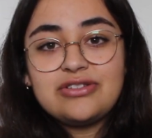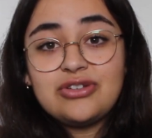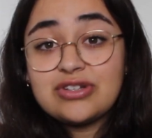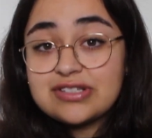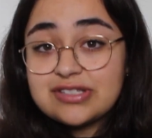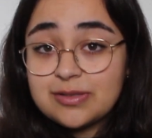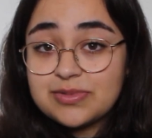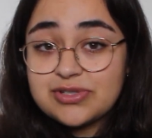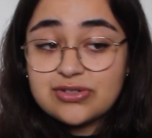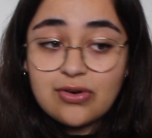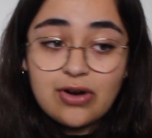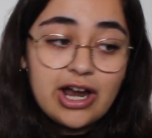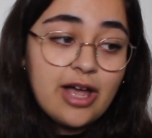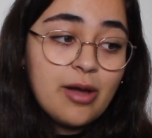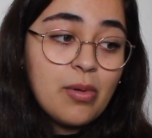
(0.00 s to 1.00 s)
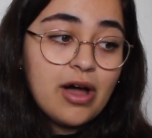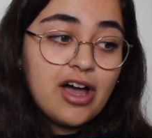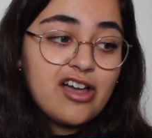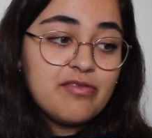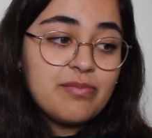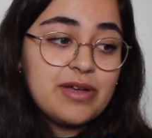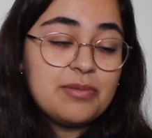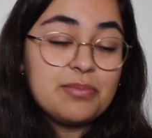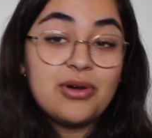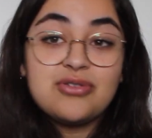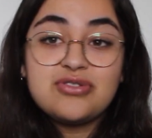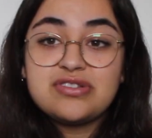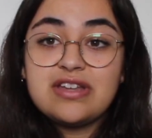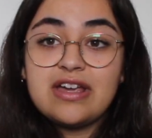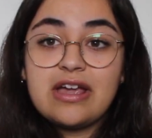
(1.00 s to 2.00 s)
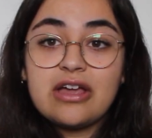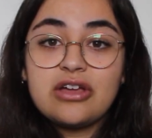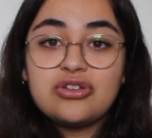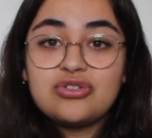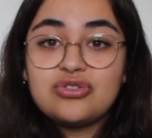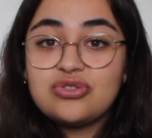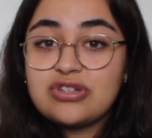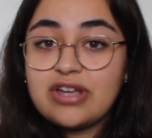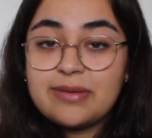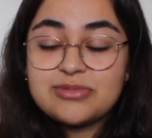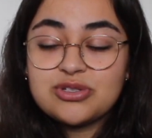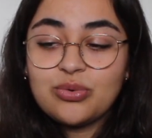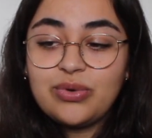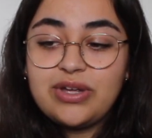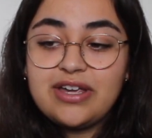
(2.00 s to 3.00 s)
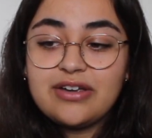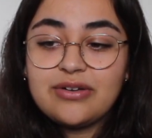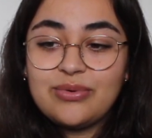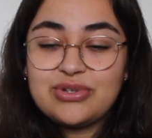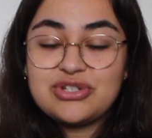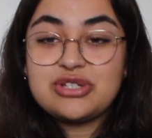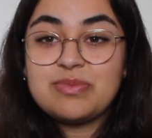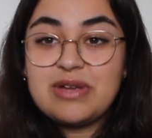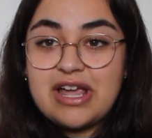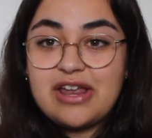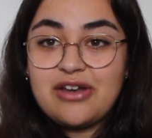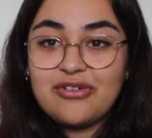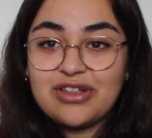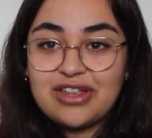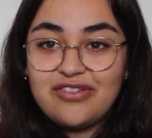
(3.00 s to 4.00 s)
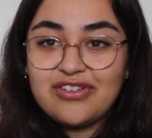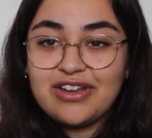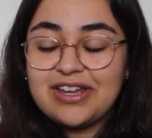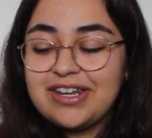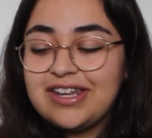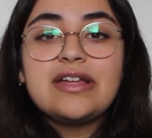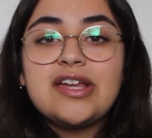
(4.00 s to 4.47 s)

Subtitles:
You can subscribe. I've been posting 2 times a week, which has been really fun.